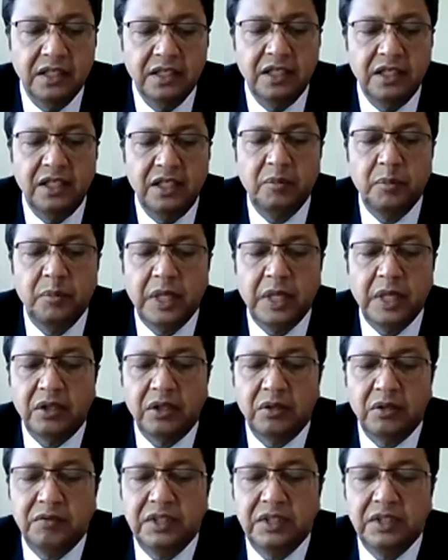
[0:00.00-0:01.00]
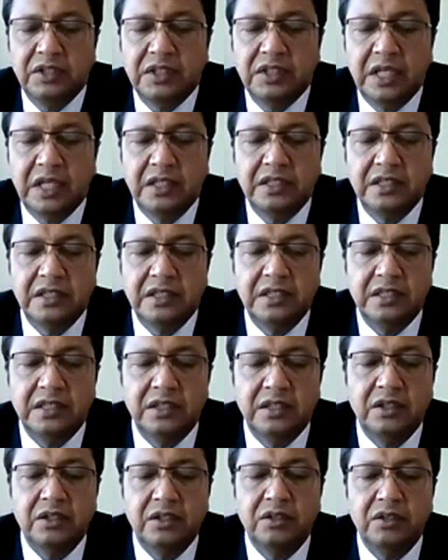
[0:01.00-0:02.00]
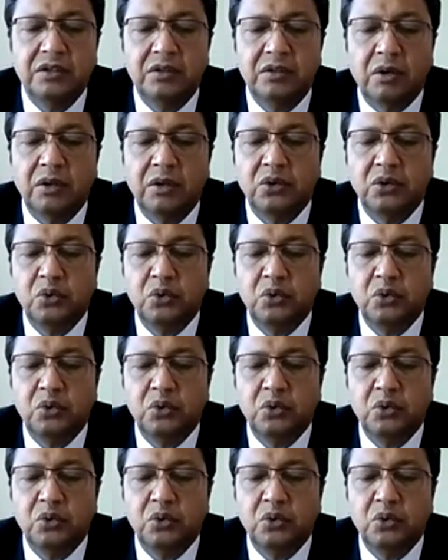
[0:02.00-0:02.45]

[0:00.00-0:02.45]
The impact of these challenges is thought